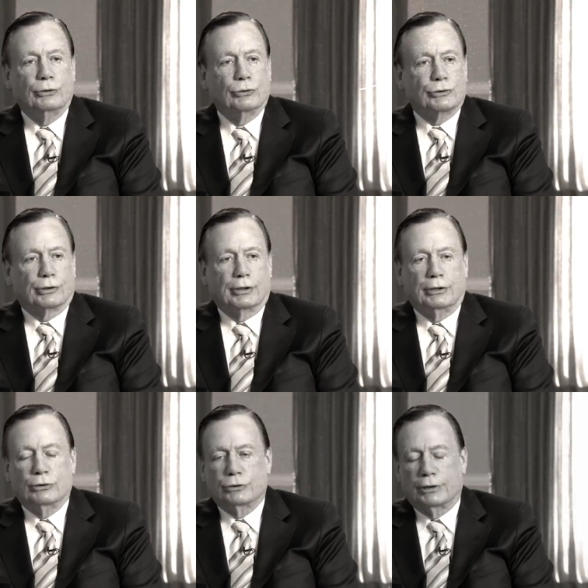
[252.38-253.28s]

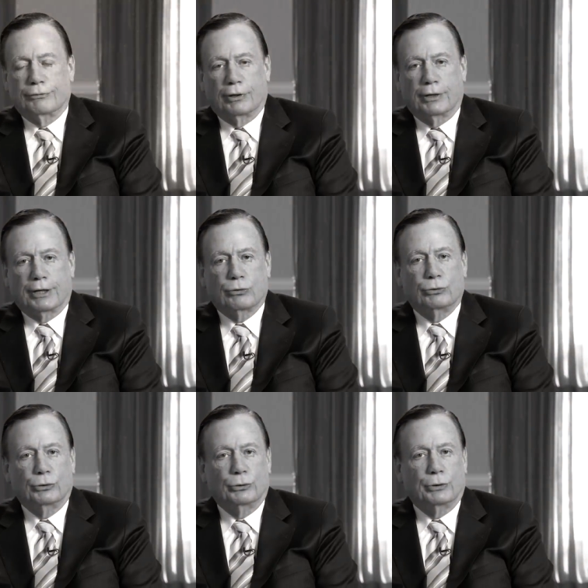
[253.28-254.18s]
usually using very
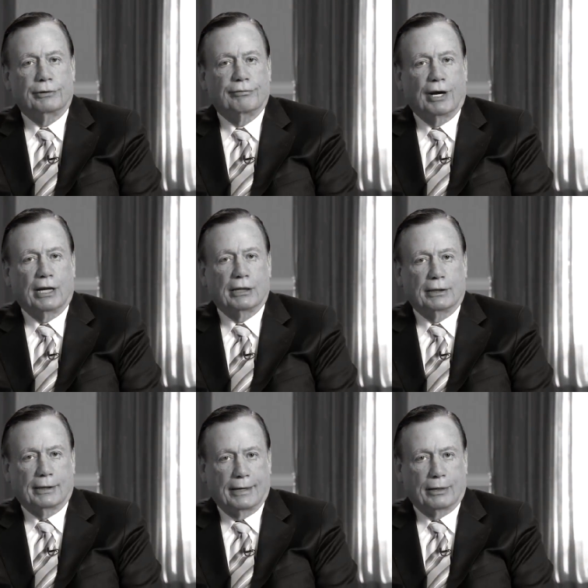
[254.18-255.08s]
crude and
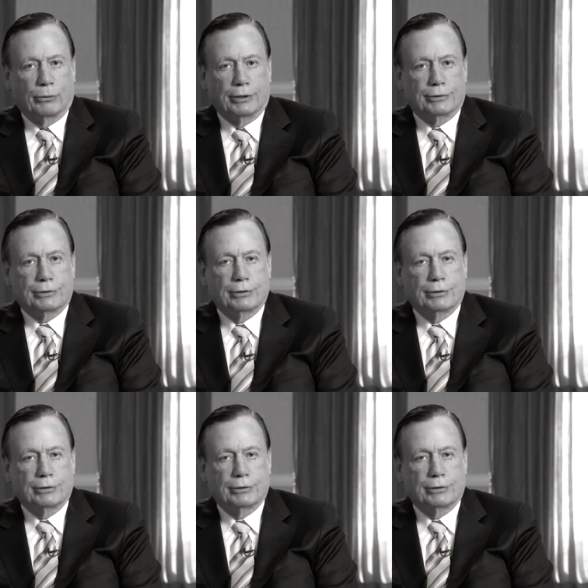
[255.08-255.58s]
violent language.